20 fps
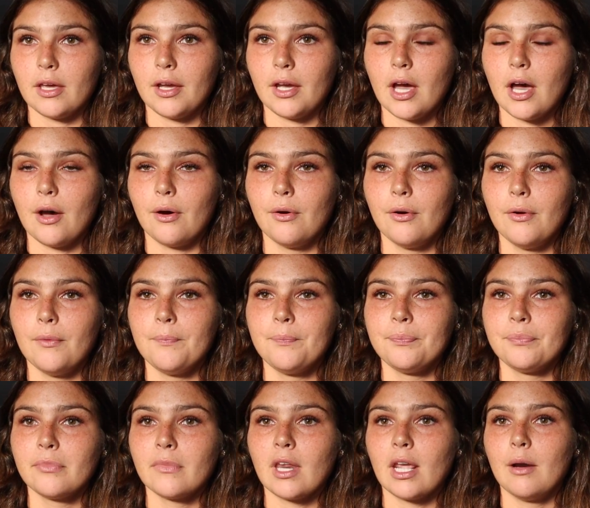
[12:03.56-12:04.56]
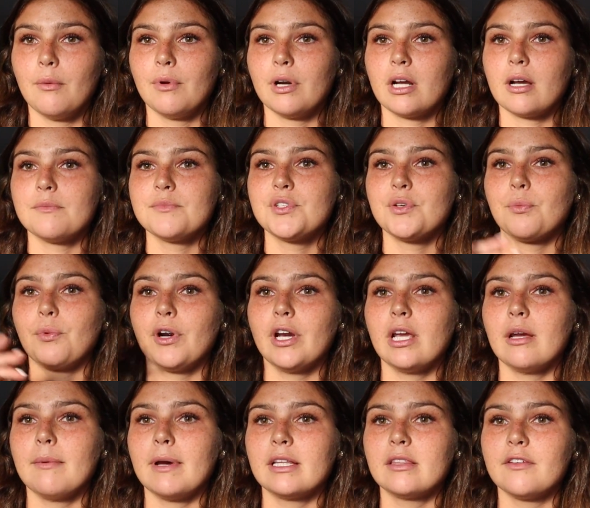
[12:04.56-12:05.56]
ago. And when it comes to
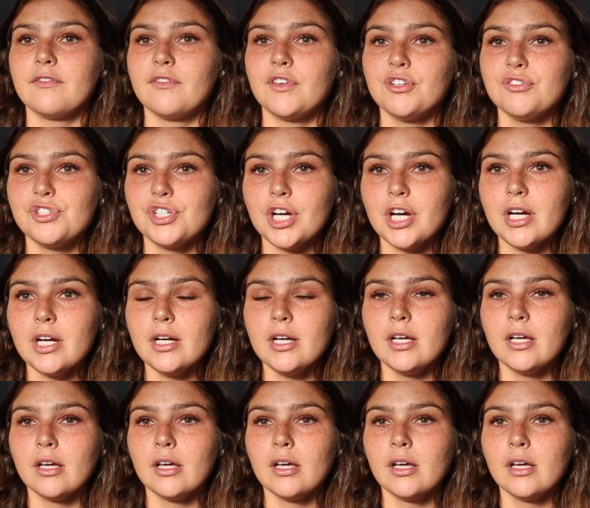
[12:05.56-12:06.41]
worrying about the future,